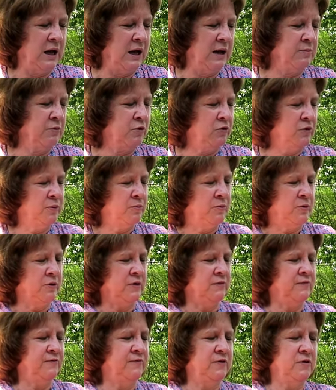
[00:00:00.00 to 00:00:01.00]
I'm going to
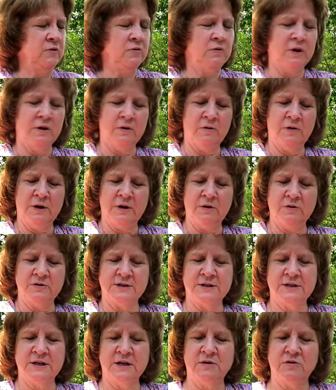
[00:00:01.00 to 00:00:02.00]
put a few other little
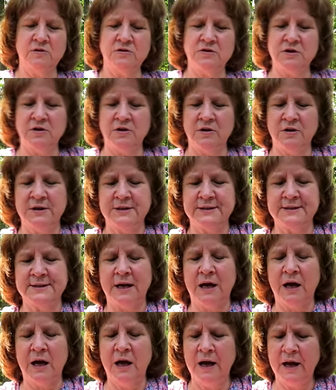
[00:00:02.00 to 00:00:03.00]
stickers on the
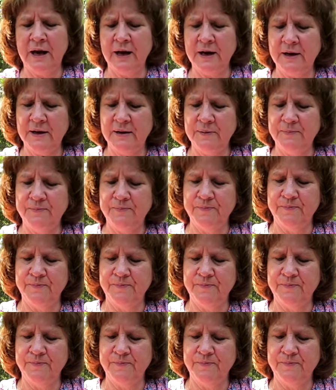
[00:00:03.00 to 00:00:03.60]
side.